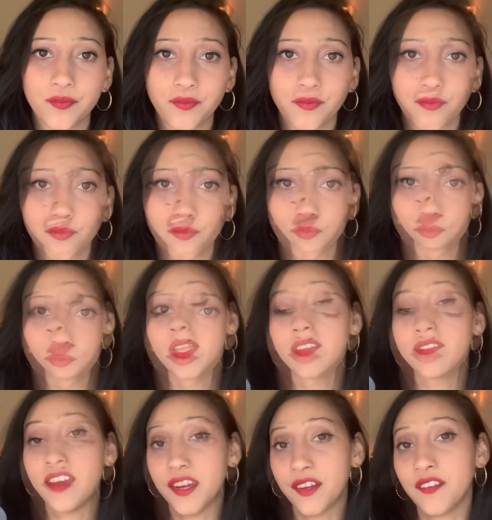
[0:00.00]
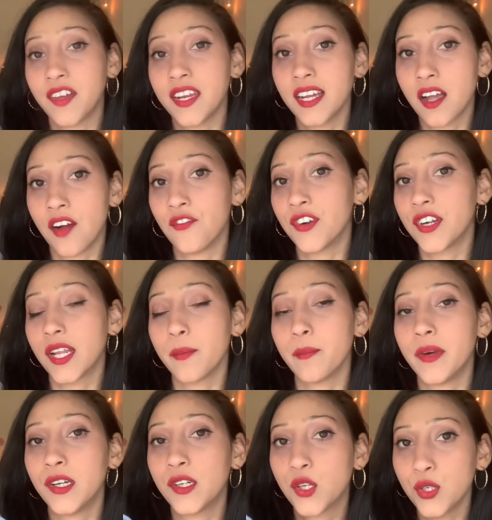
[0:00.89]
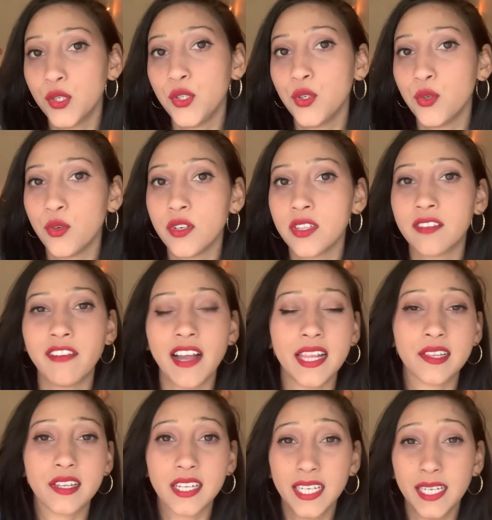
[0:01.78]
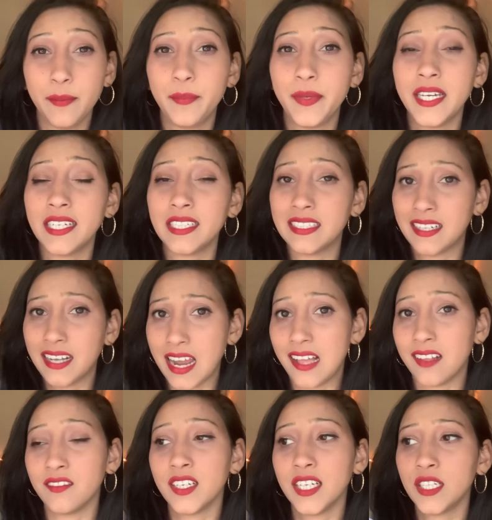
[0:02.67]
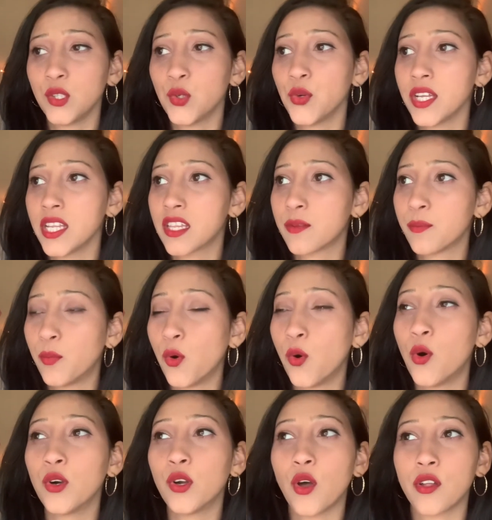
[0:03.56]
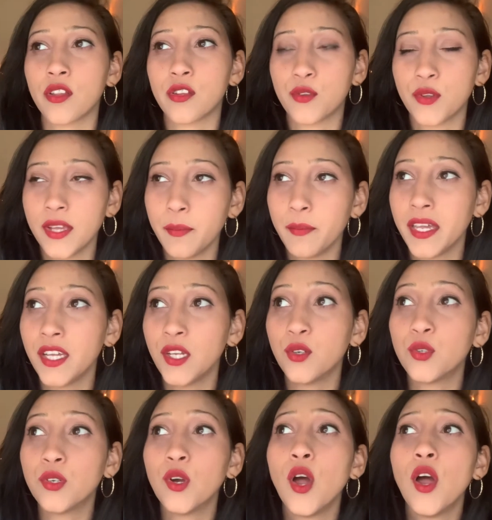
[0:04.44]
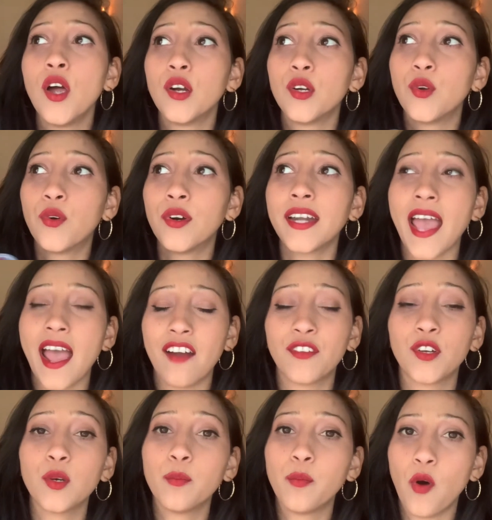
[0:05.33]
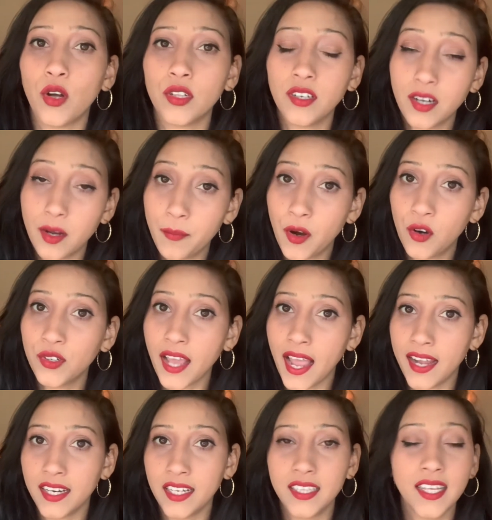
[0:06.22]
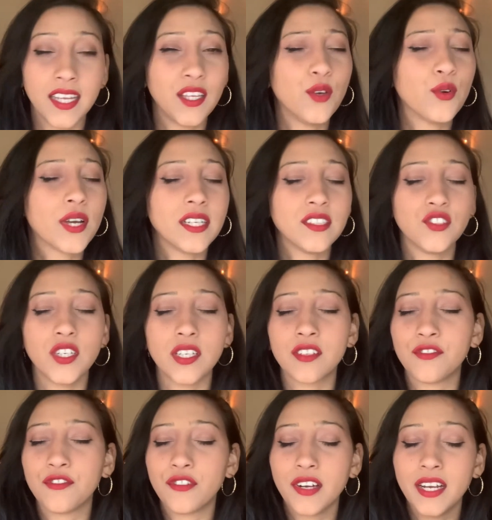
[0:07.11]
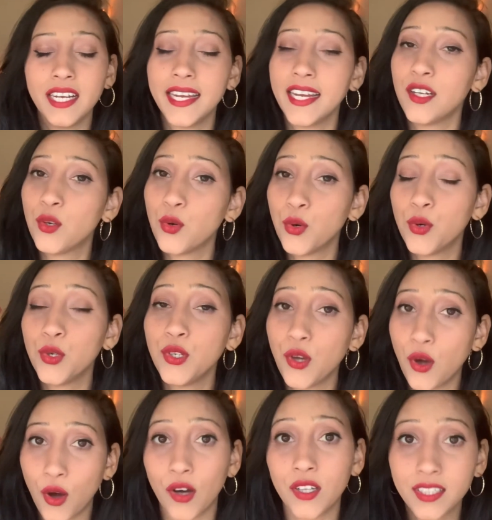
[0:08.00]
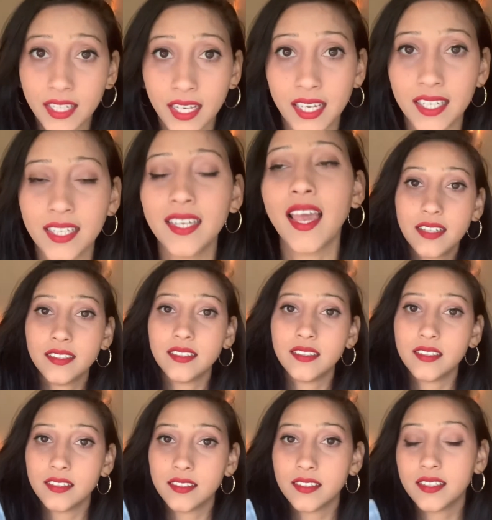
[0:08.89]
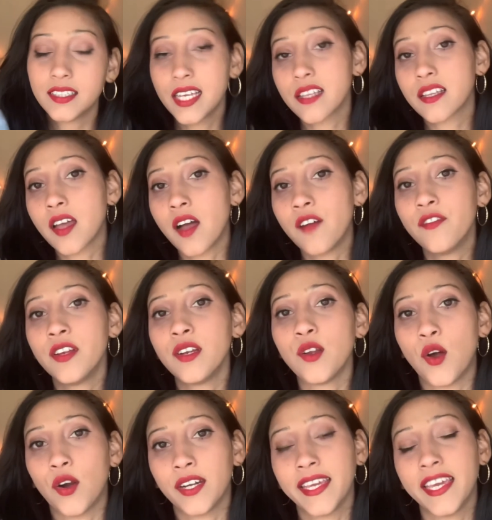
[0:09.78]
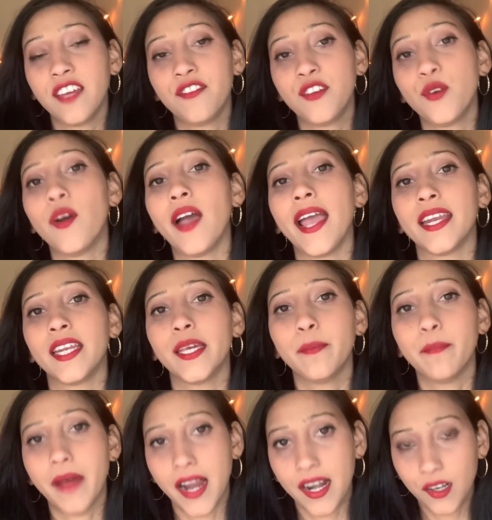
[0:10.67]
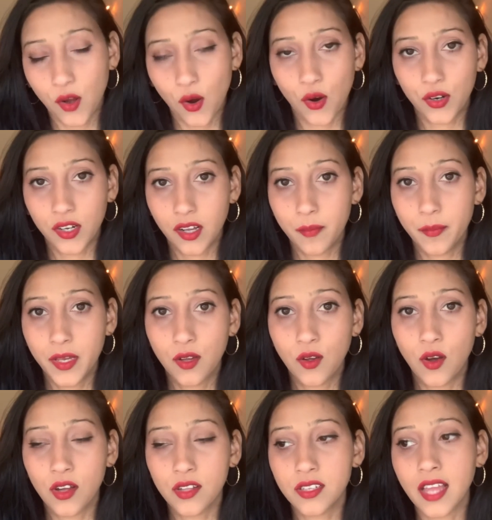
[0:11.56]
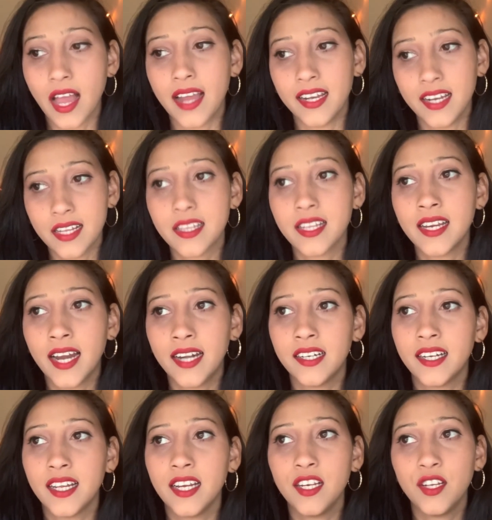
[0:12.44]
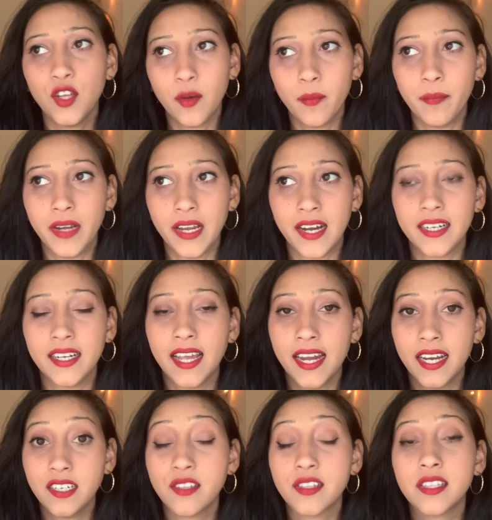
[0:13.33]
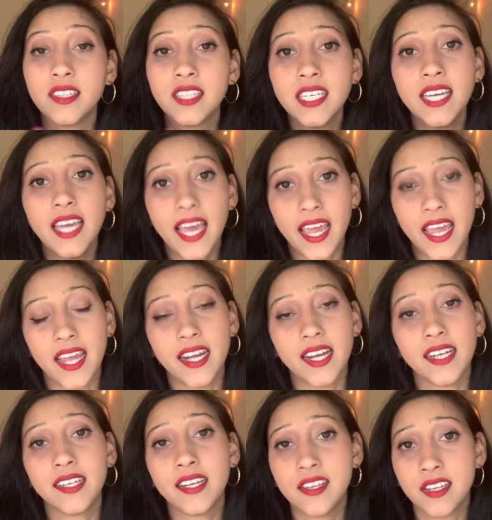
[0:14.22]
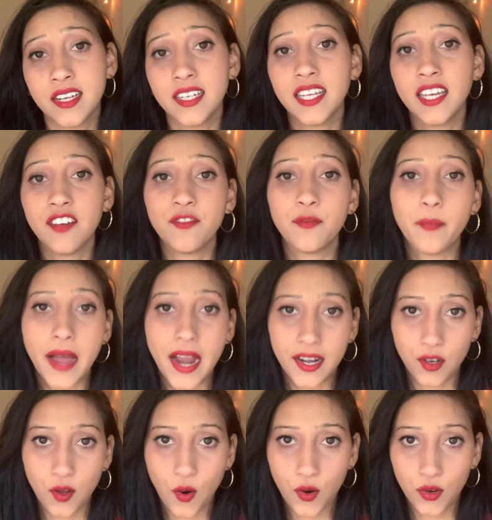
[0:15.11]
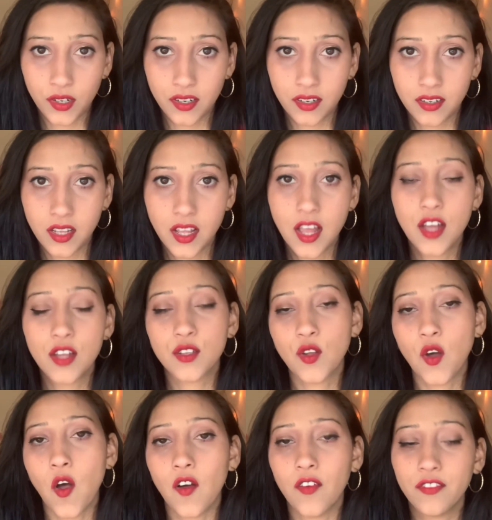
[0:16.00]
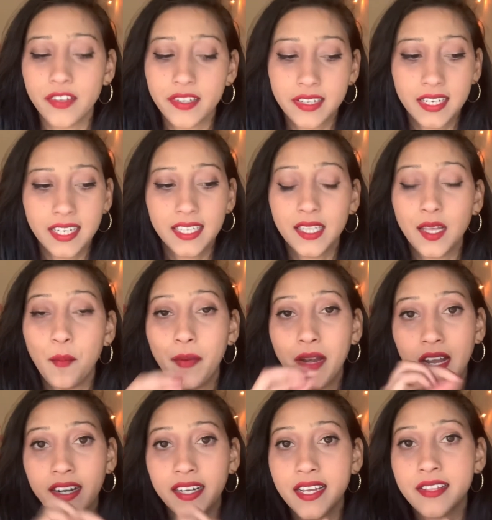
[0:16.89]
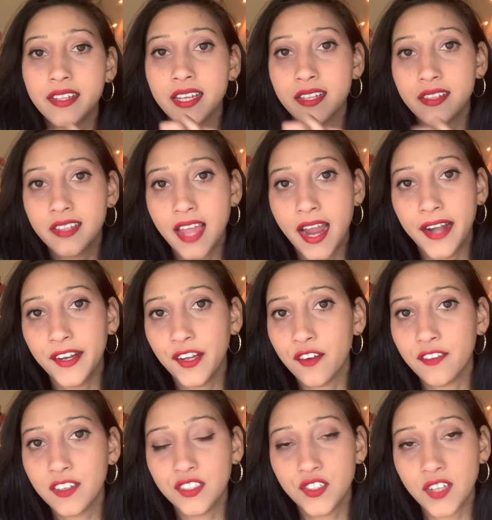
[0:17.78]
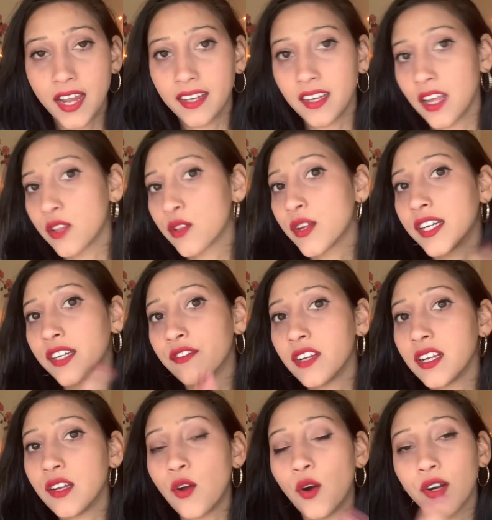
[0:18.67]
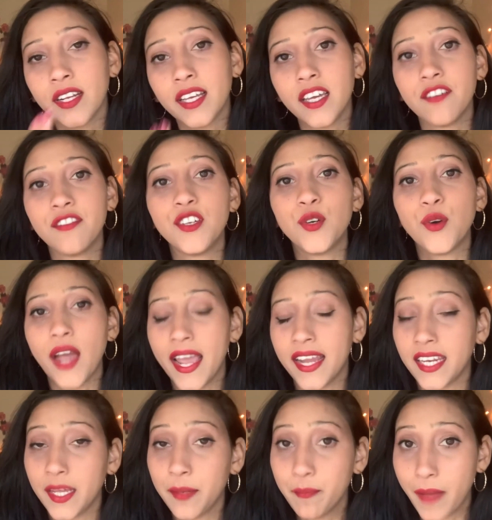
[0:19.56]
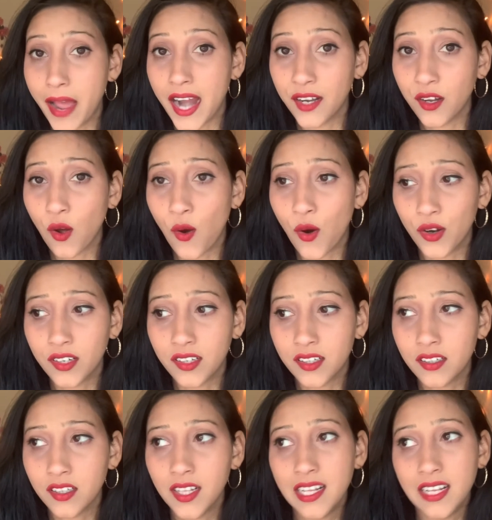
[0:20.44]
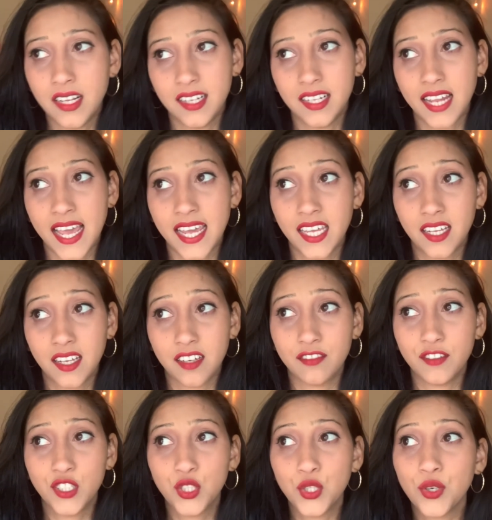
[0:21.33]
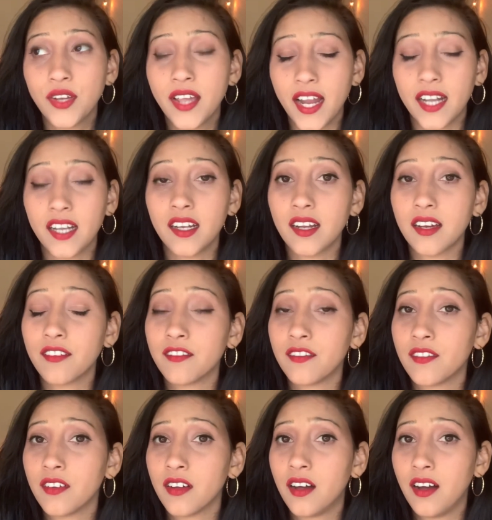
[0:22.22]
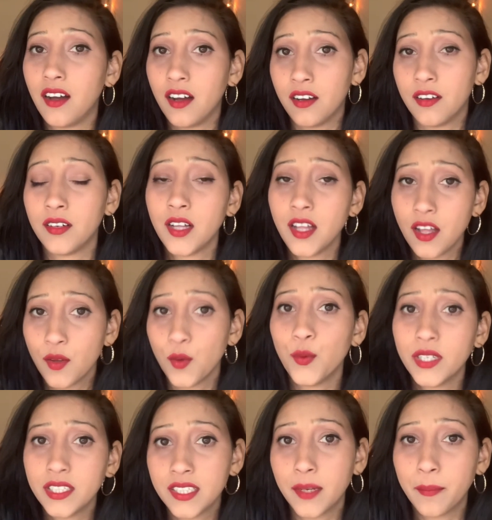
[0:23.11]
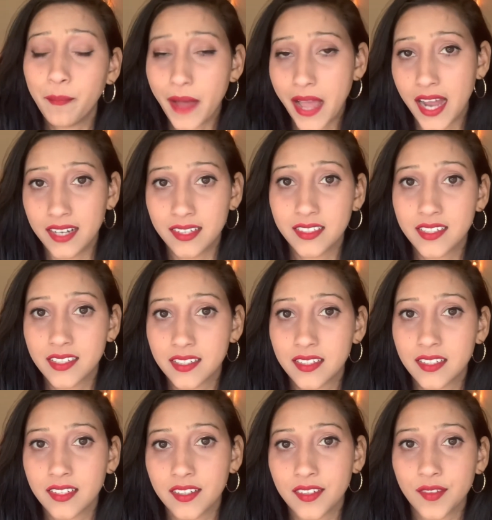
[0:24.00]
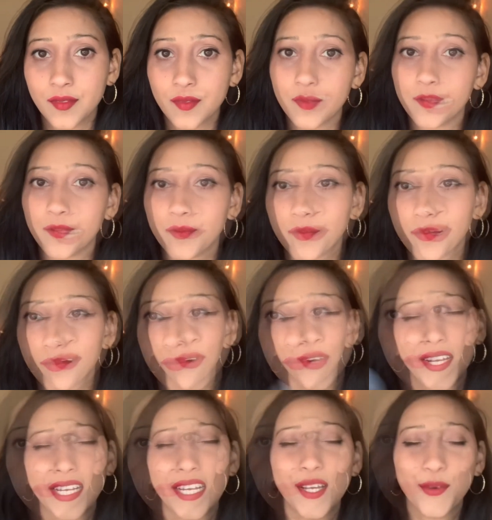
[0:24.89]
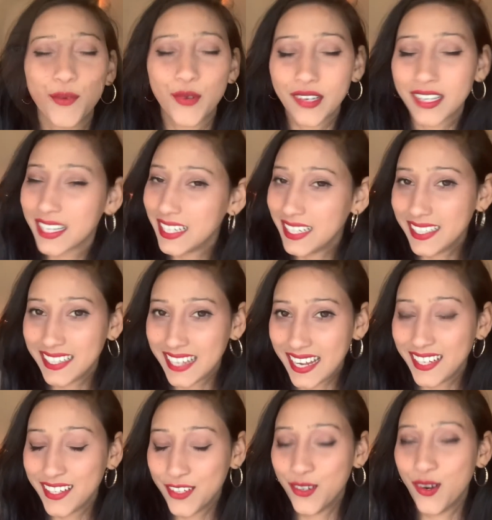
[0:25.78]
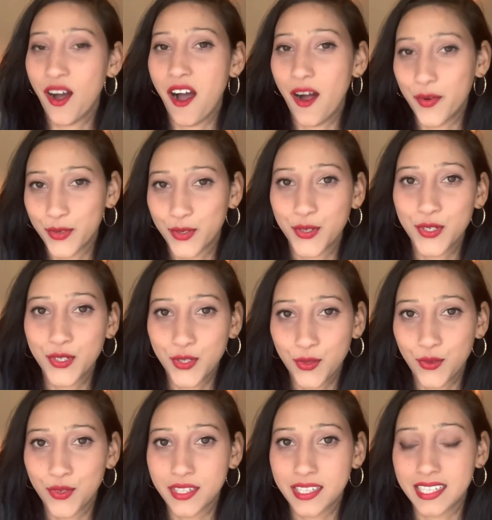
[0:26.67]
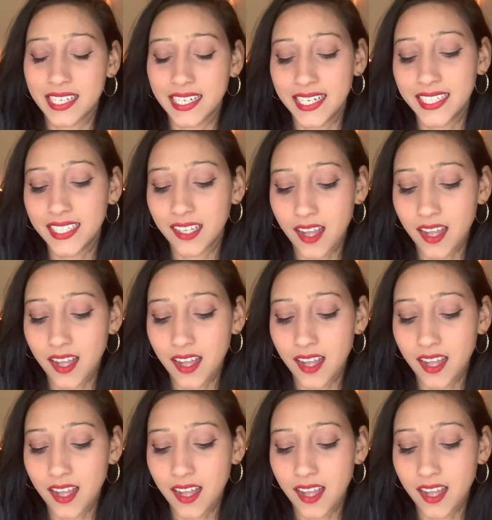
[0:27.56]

Cup is very comfortable to use while sleeping, traveling, doing sport or swimming. You don't have to bother about anything. You can just freely do your thing. This cup will not give you any bad odor, because unless and until your blood hits the air, it doesn't give bad odor. So obviously the blood is inside your vagina, so it will not give you any bad odor like which you get with the pads. Let me quickly tell you how to use it.